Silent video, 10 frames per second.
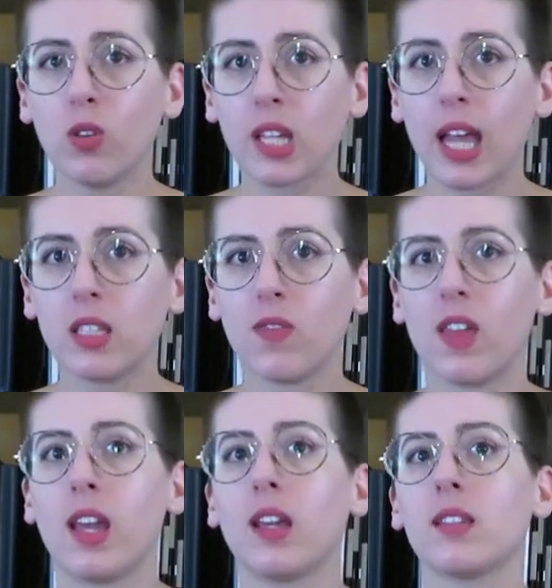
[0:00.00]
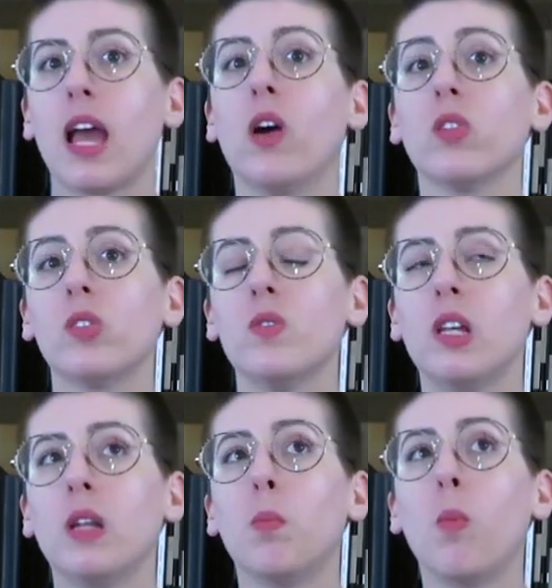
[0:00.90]
those kinds of things. I also
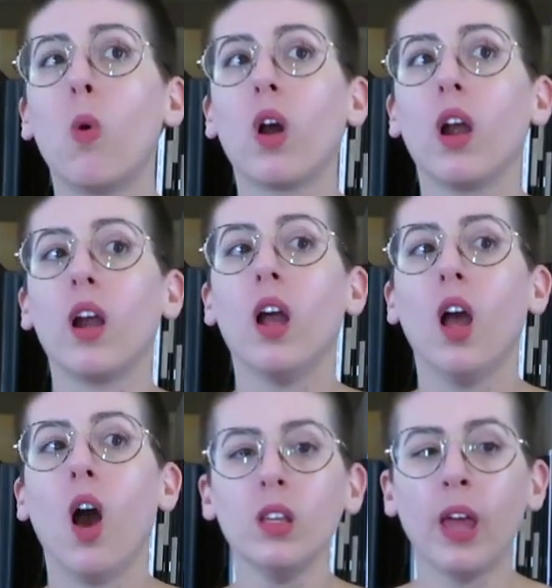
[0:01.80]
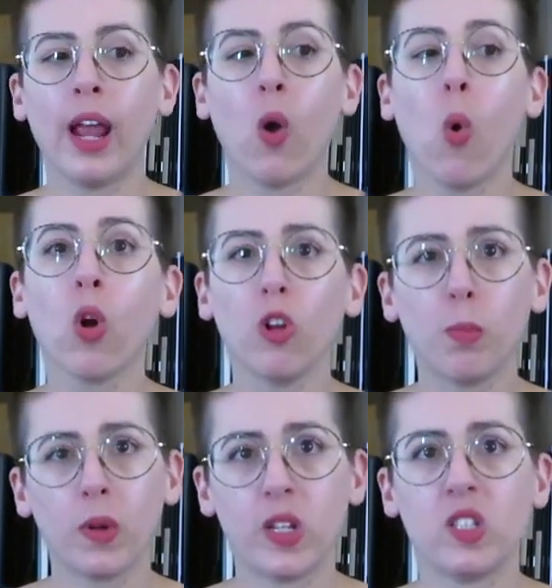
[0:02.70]
did more like oral
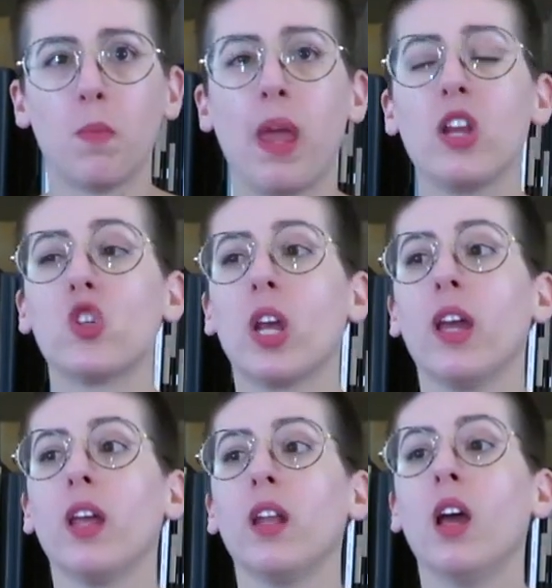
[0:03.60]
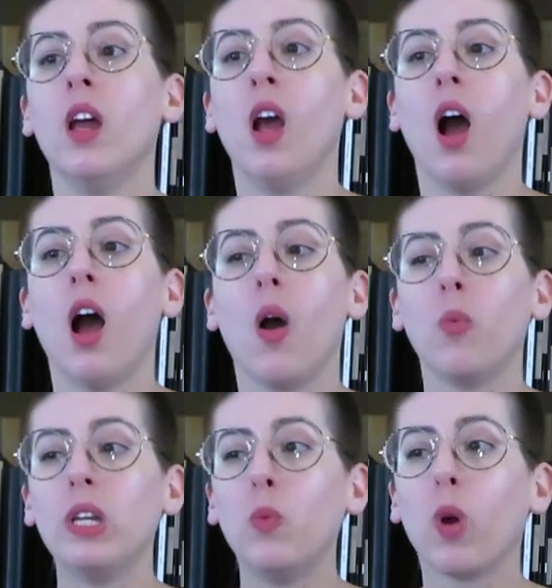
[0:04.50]
participation.
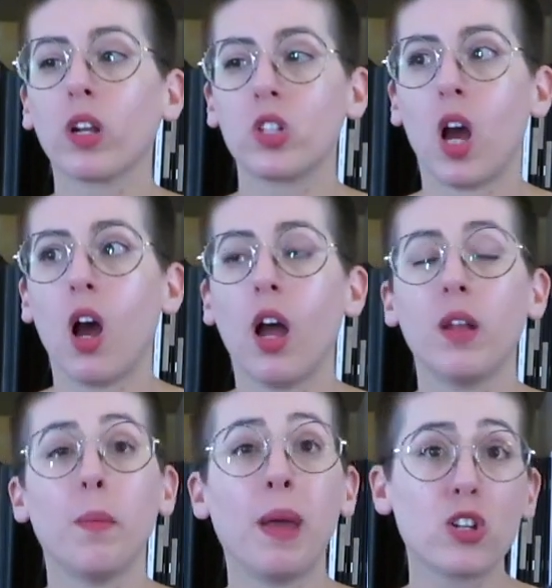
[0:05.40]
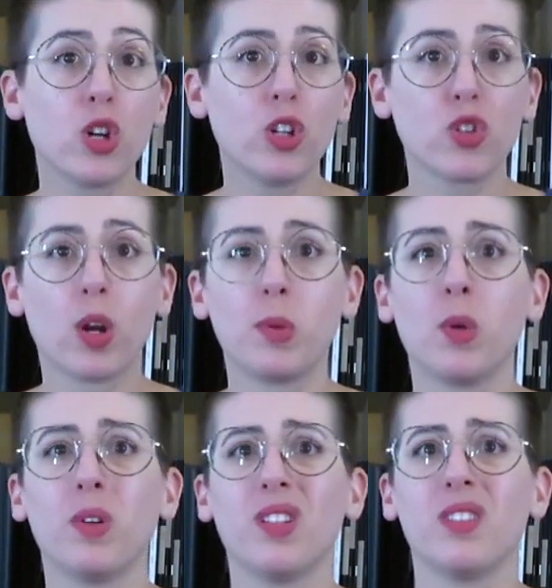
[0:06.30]
We worked on picture description,
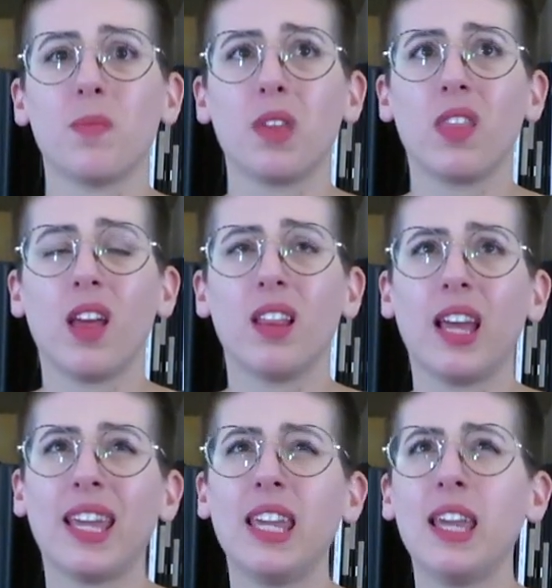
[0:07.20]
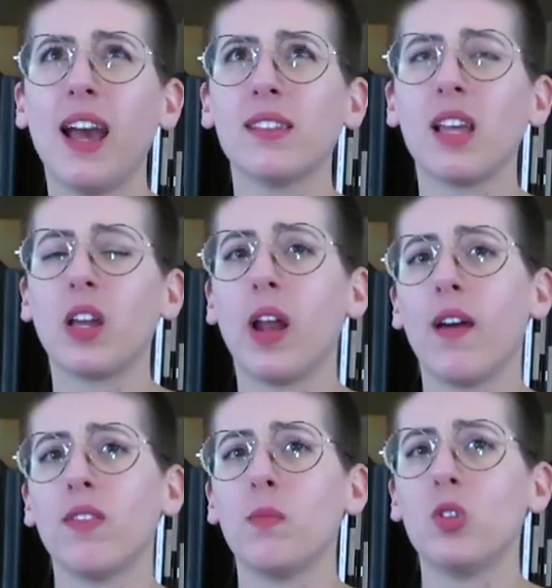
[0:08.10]
which is something that, like, yes, I could
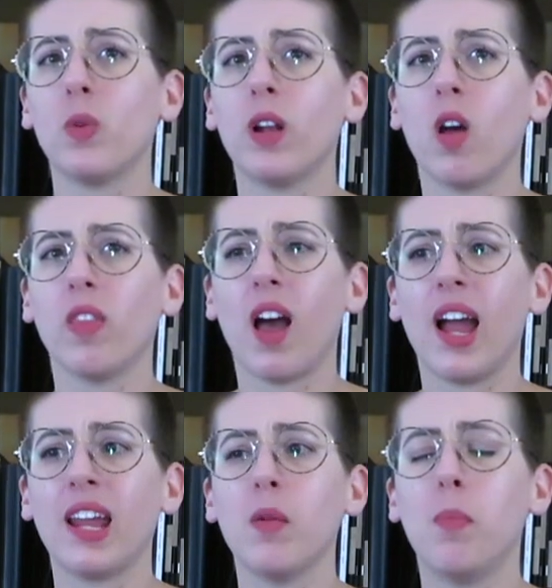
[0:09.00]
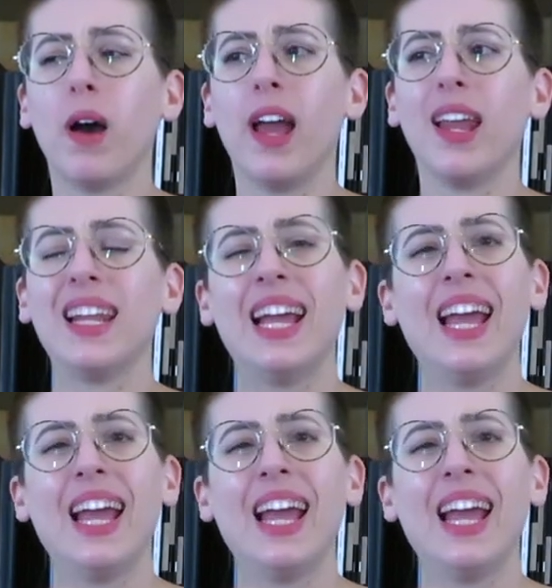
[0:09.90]
have them do it online, but